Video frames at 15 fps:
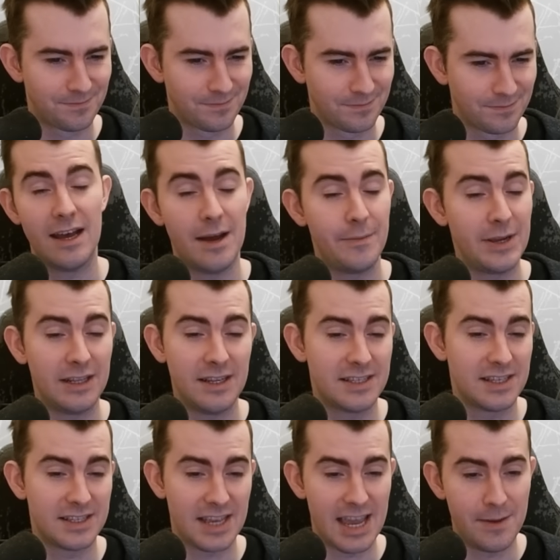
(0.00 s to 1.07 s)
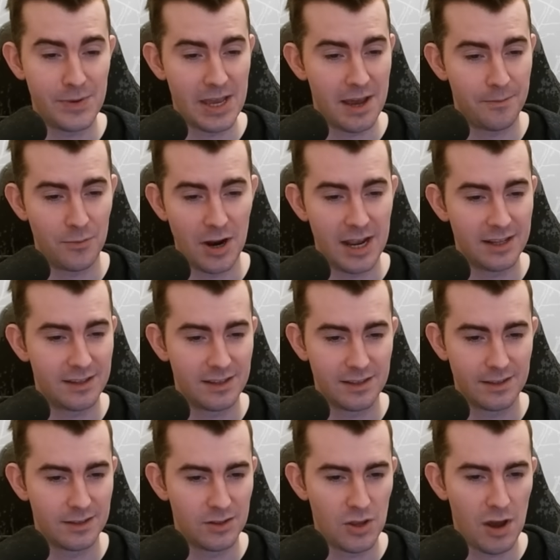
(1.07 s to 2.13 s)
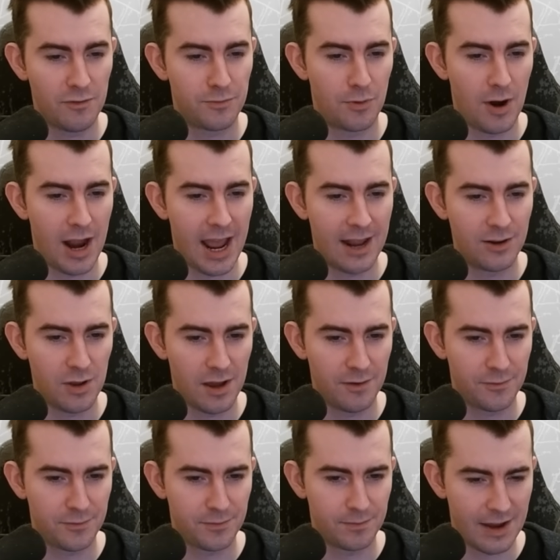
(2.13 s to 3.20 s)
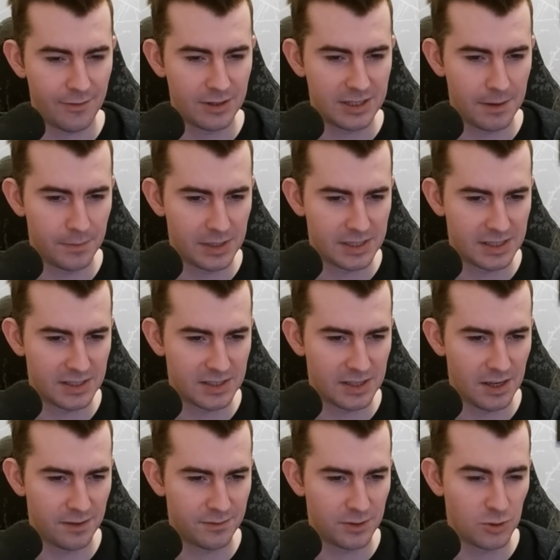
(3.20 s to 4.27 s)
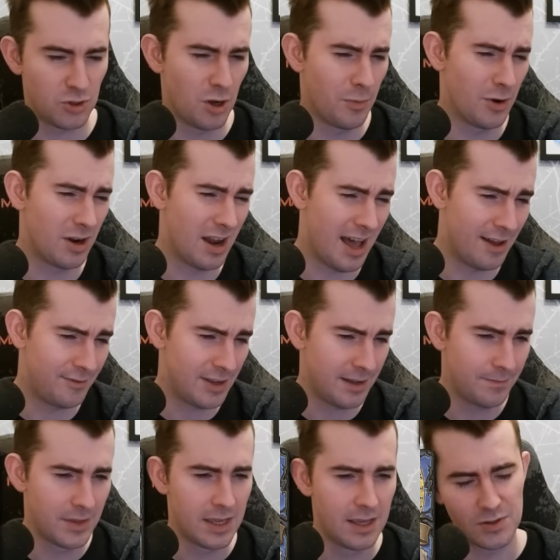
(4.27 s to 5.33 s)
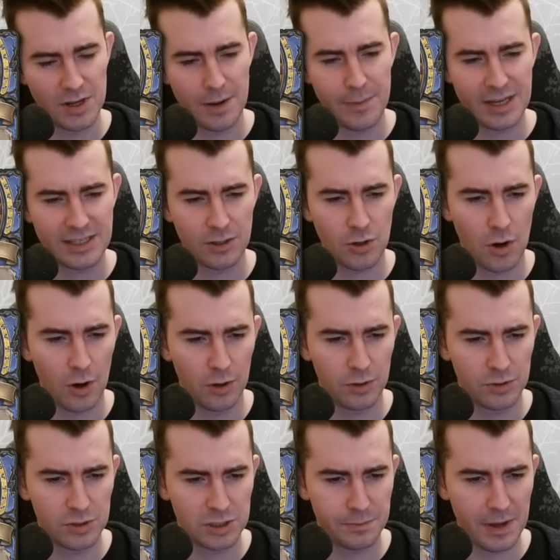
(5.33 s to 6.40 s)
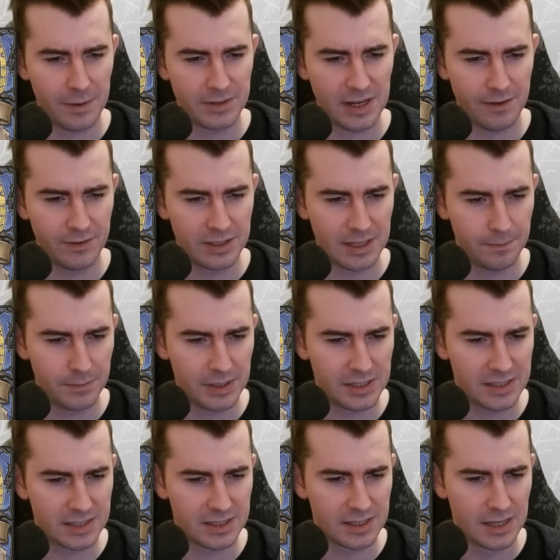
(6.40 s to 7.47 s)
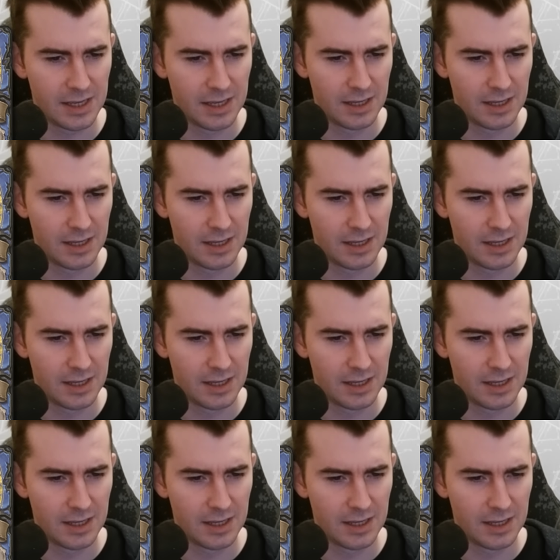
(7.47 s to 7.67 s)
Yeah, I mean, this is APM, right? You have Bran, you have Tavern Tempest and stuff. There's no more lava, so that makes it harder to spam Tavern Tempests.